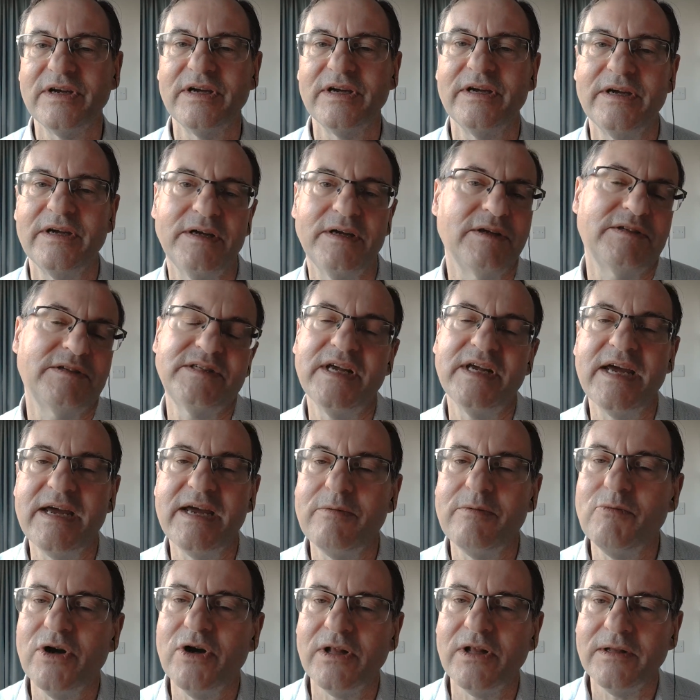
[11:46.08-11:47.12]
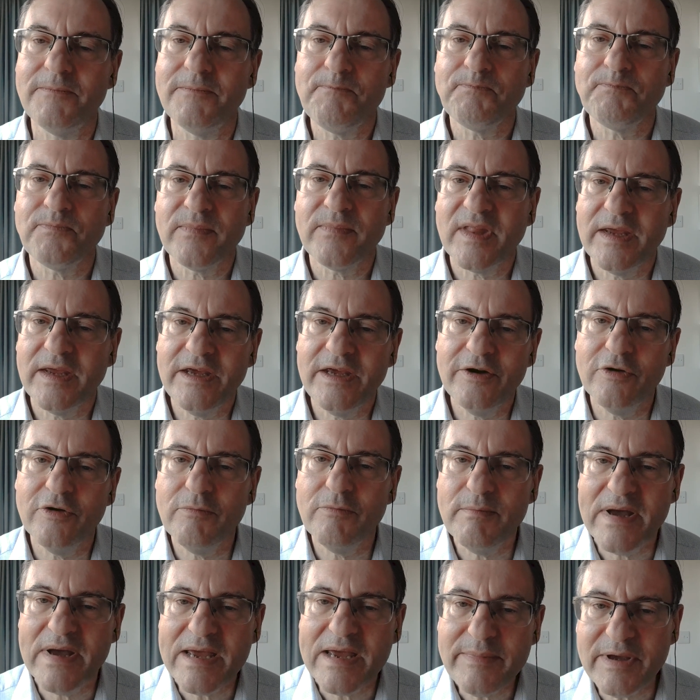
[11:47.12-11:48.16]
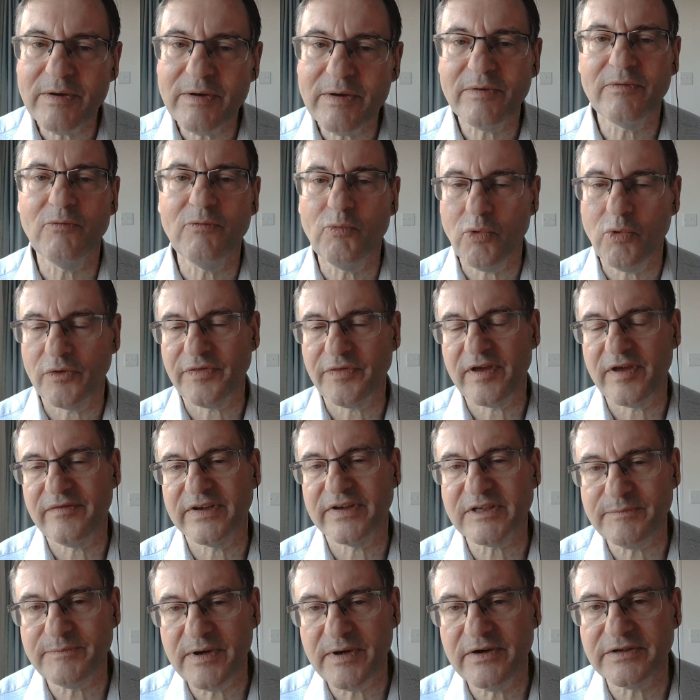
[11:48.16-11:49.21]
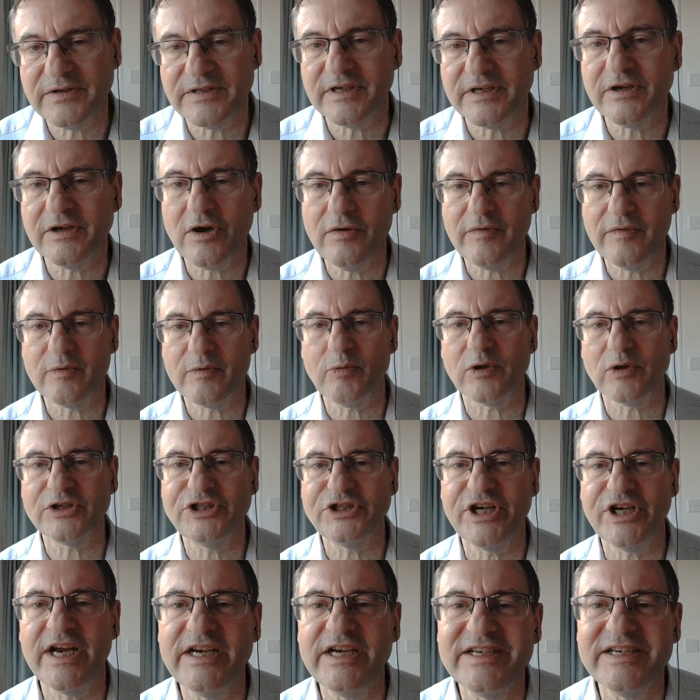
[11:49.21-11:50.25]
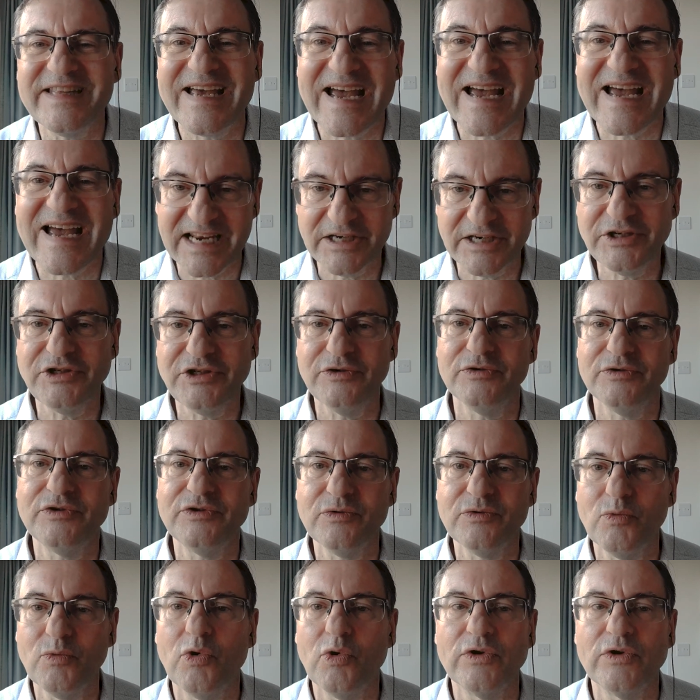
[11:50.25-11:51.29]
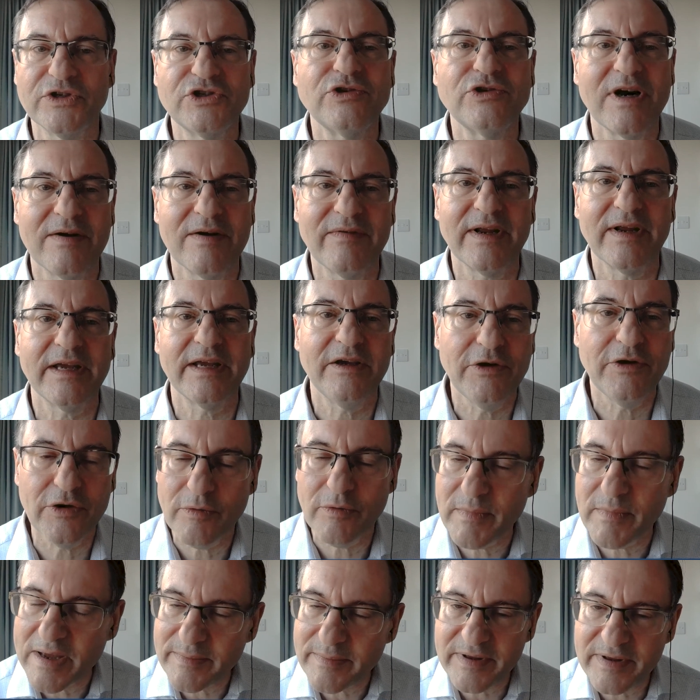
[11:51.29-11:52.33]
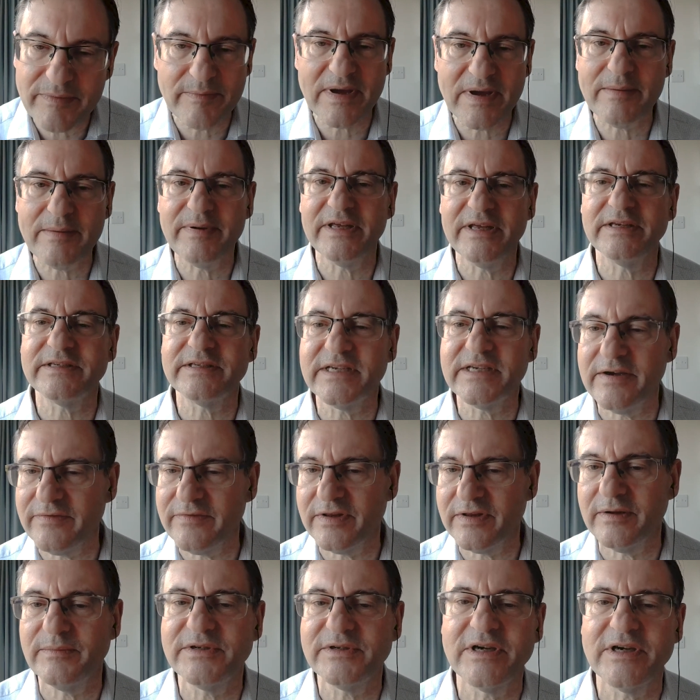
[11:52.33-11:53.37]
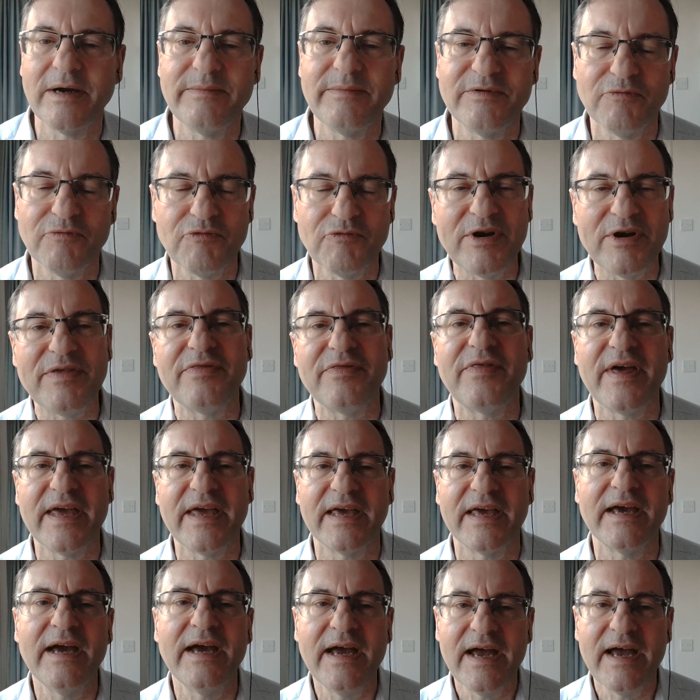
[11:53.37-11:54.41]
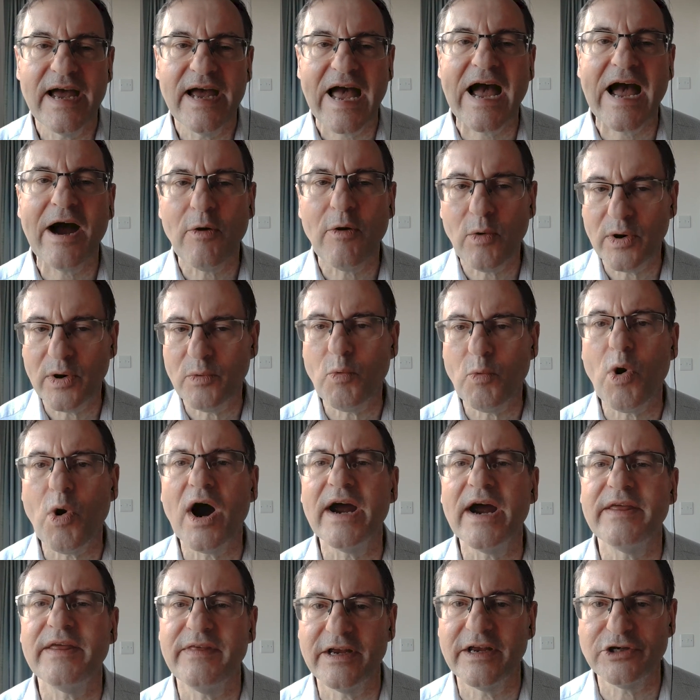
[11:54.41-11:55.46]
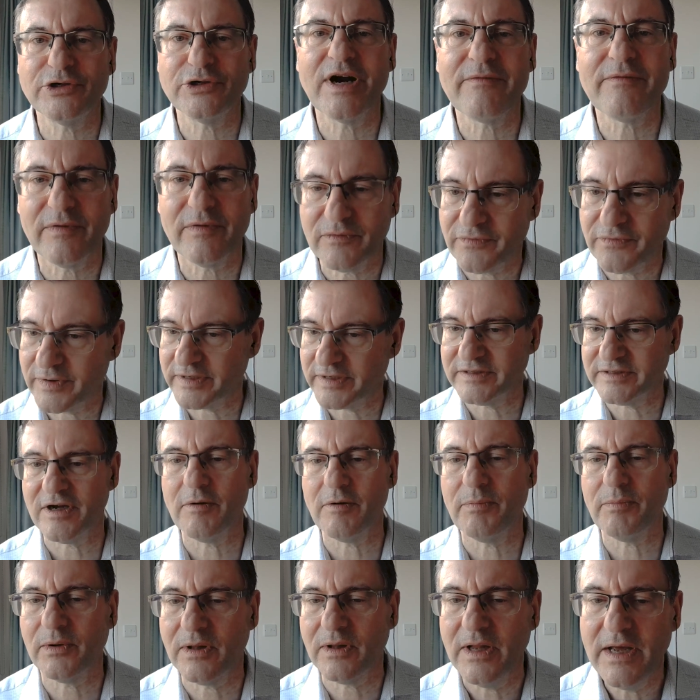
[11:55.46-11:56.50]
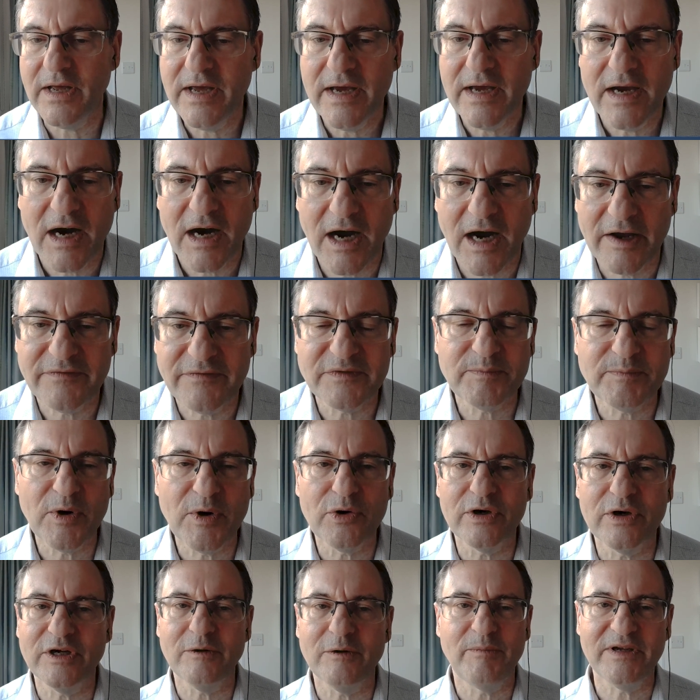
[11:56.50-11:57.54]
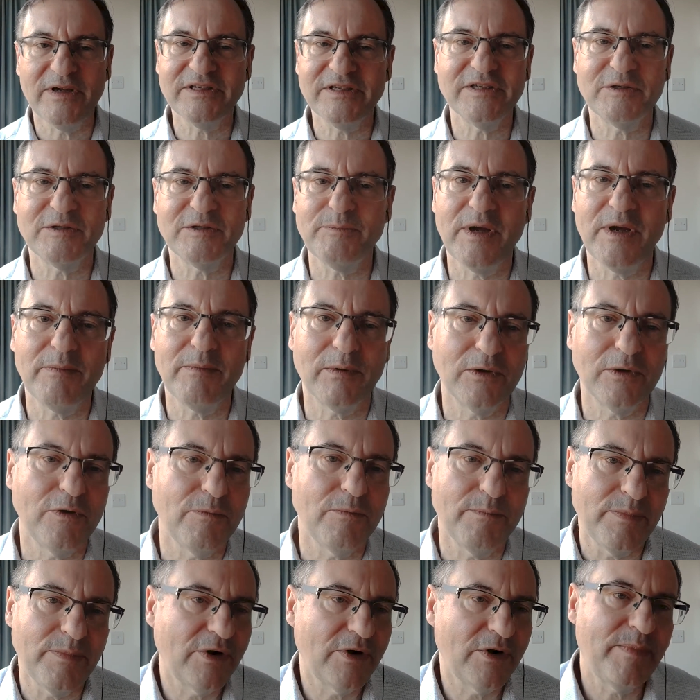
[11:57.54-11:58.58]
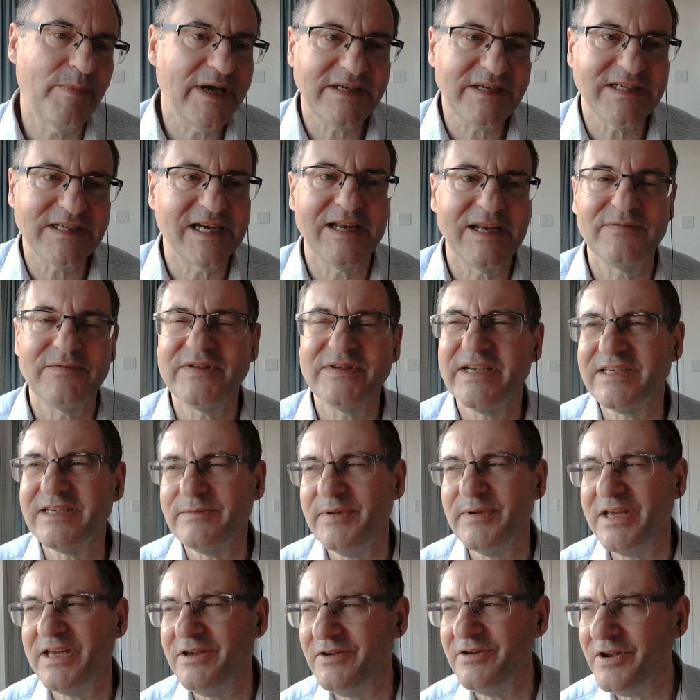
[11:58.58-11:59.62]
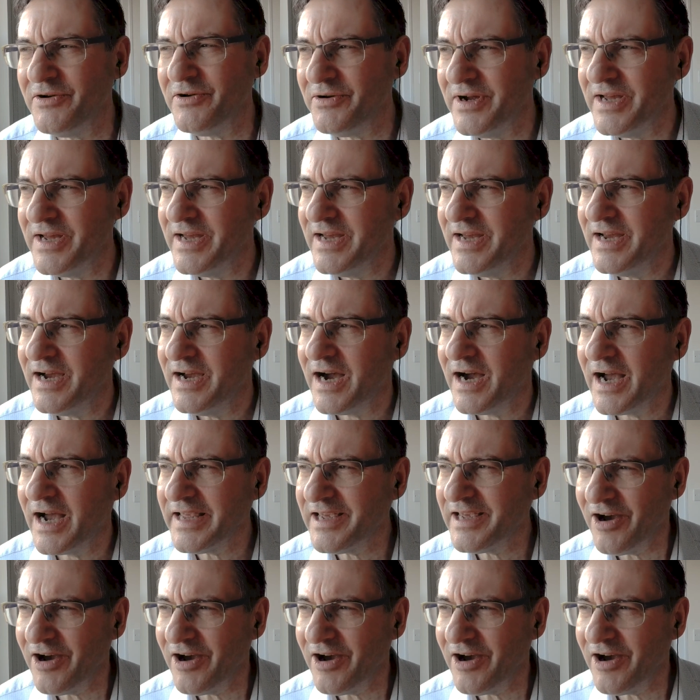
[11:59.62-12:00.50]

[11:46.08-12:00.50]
uh, saying, well, you know, maybe what they've experienced in COVID will change their attitude towards traveling. You know, maybe maybe it's given them time to rethink how and why they travel. For example, I've spoken to business people who, who basically have said to me, you know, I